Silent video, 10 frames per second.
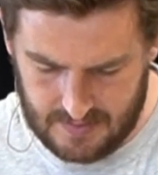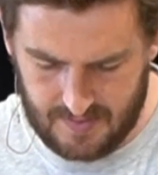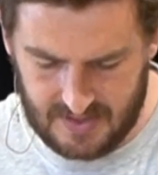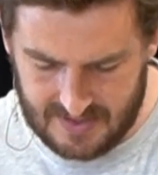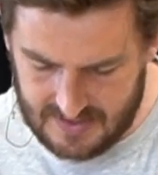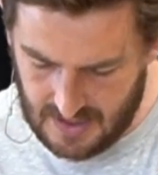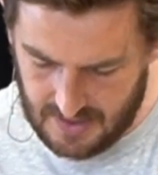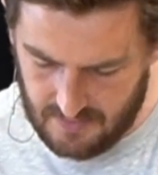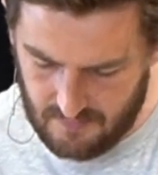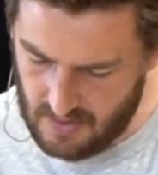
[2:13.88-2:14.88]
But the
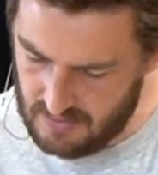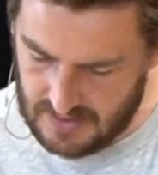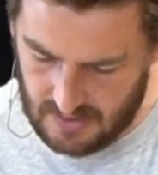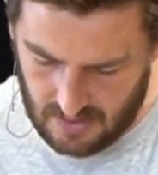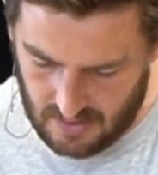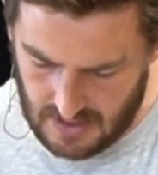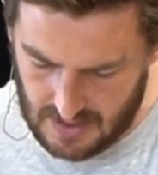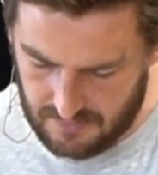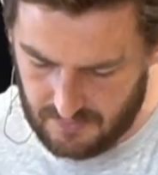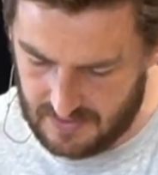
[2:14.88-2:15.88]
sun rolling
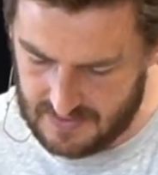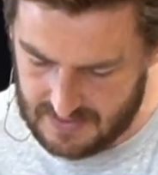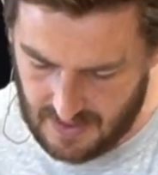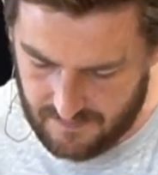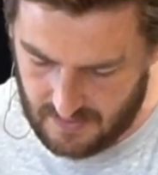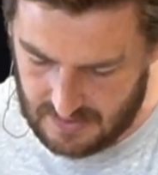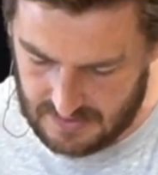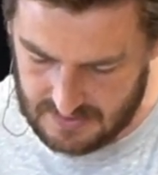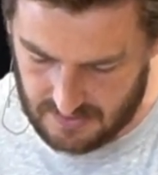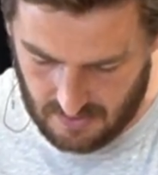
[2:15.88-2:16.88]
high through the
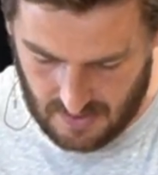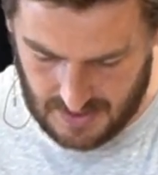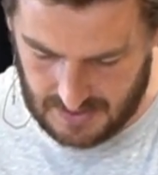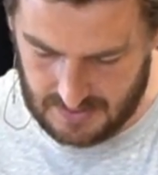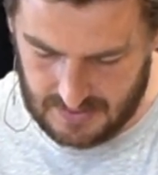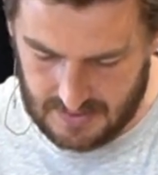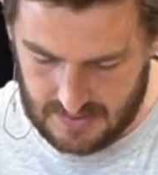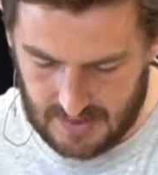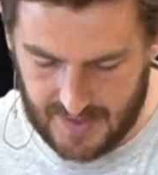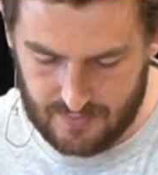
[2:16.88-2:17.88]
sapphire sky
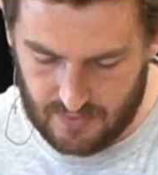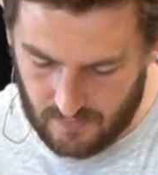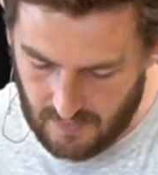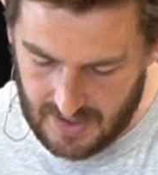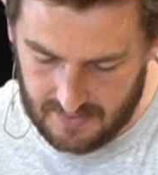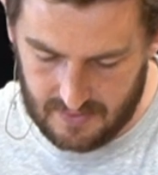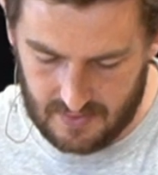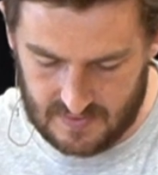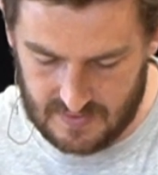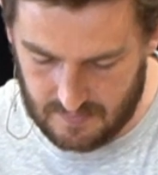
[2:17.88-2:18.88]
keeps great
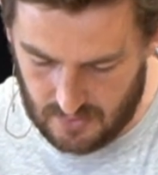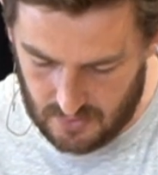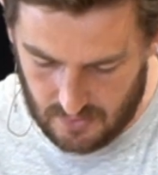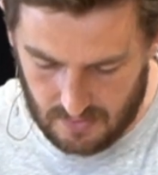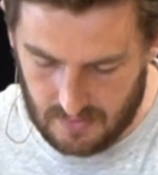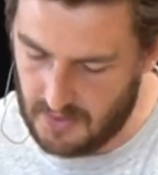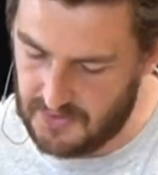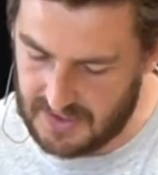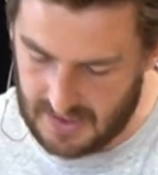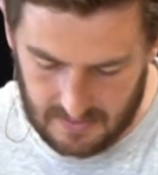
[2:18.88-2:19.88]
and small
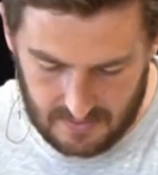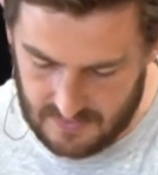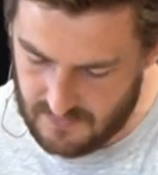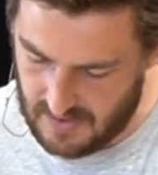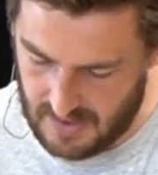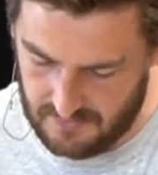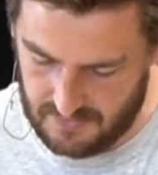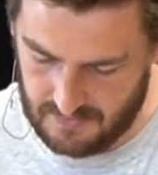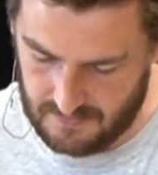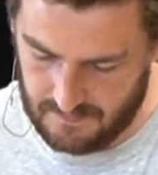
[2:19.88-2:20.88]
on the endless
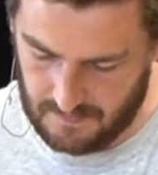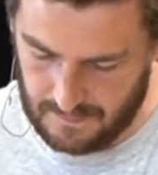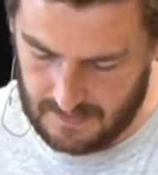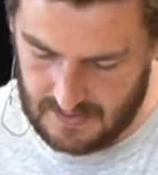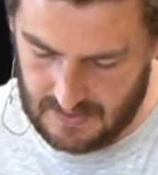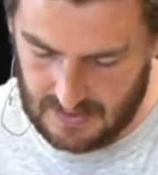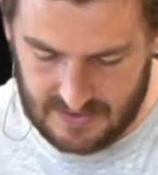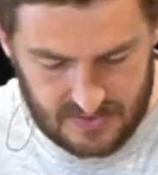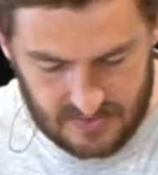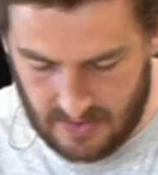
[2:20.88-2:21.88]
round.
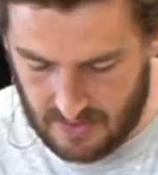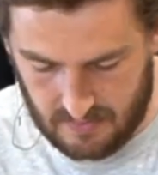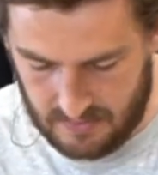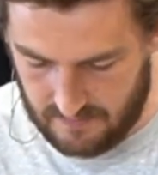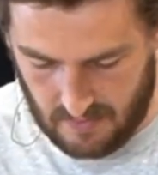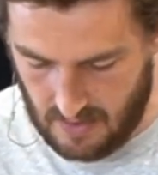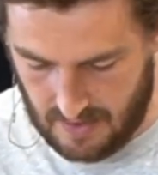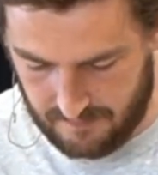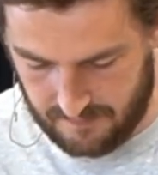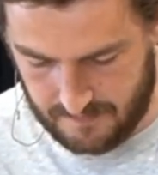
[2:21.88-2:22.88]
It's the circle of
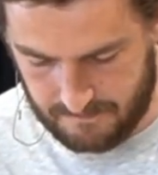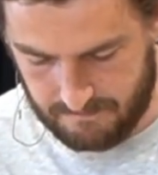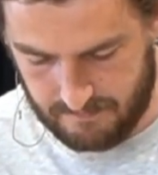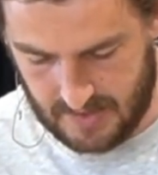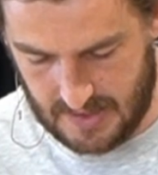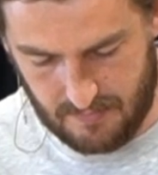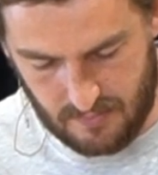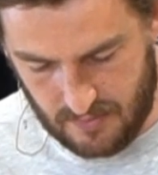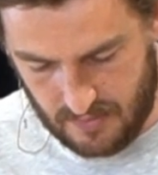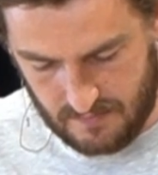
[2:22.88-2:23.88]
life. And it
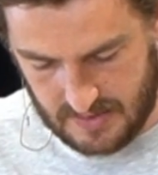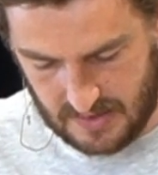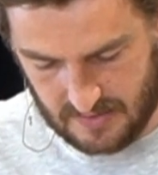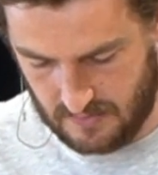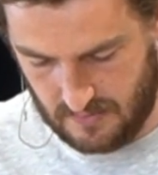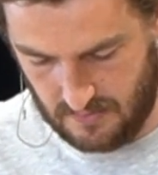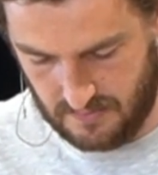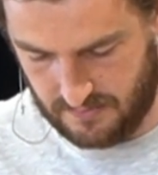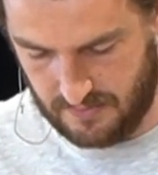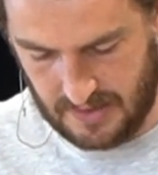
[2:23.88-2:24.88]
moves us
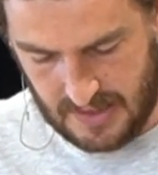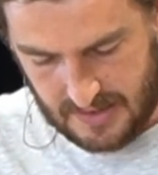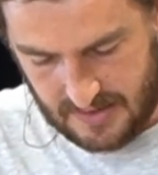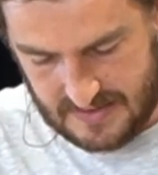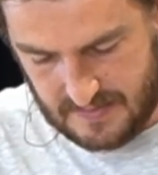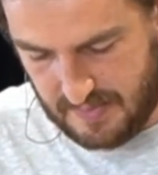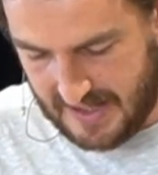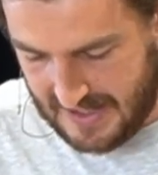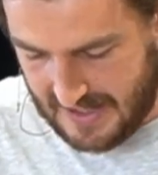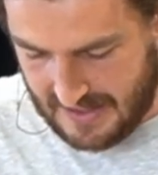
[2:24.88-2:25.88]
all through
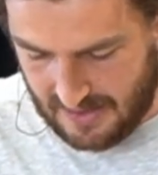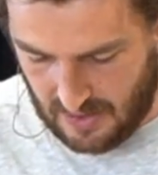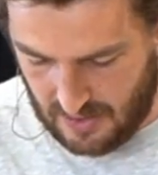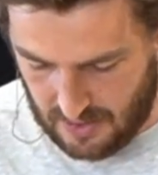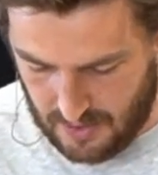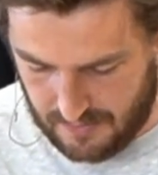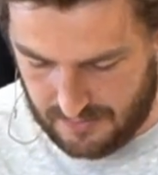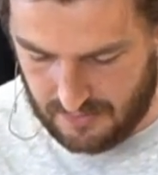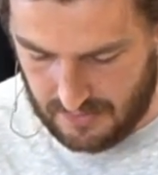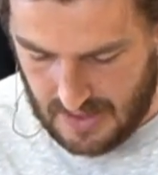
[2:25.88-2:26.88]
despair and hope,
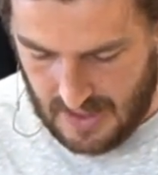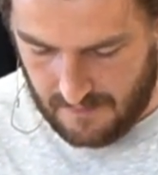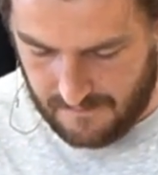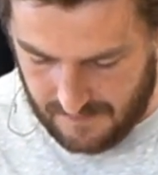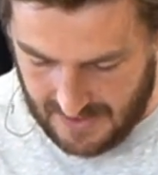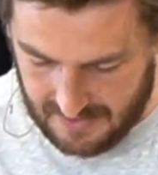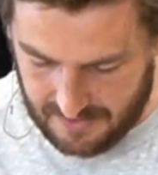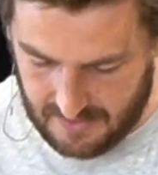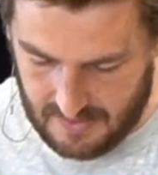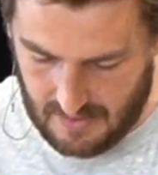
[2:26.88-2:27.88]
through
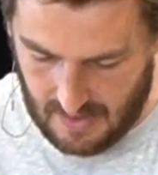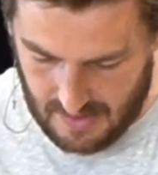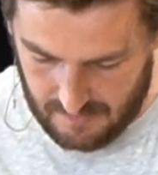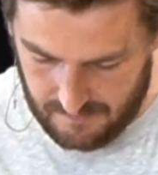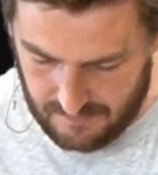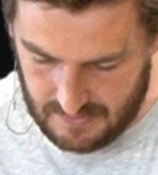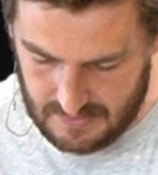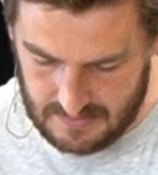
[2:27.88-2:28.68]
faith and love,